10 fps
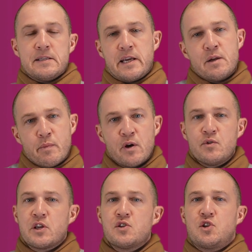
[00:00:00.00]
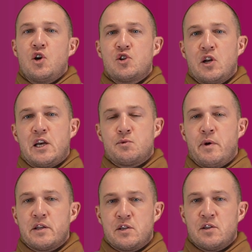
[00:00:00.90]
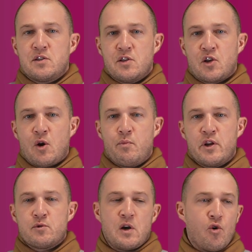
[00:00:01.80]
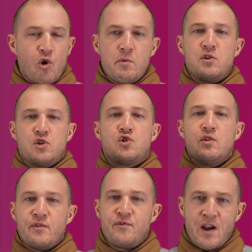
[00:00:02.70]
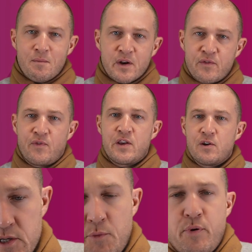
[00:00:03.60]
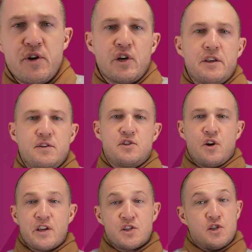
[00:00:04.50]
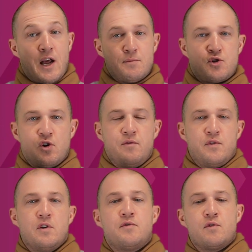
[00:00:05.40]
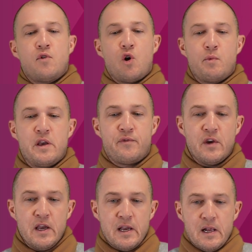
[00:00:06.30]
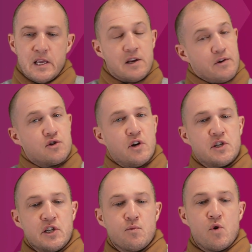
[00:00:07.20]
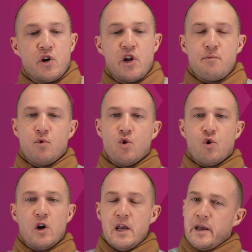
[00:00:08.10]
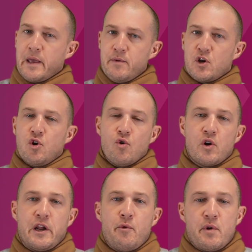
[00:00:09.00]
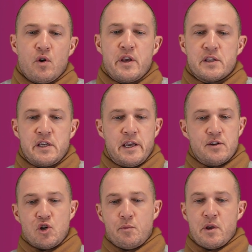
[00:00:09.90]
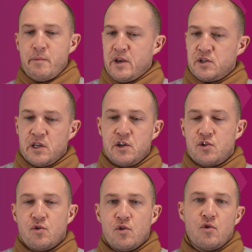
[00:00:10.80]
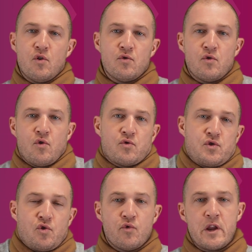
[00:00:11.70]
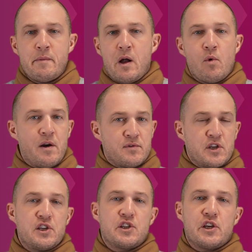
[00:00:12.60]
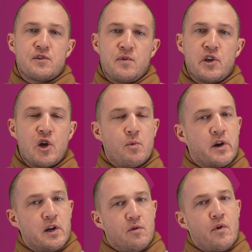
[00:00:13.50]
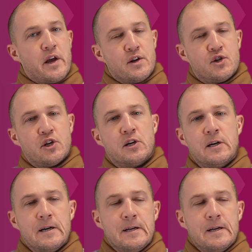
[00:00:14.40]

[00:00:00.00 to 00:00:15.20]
team building and social aspect to the company as well. Almost a sort of family feel. So appreciate this is only a snapshot of the role, but if you're interested and want to know more, give me a call, connect me on LinkedIn, drop me a message or email, whatever's easiest for you. We can arrange a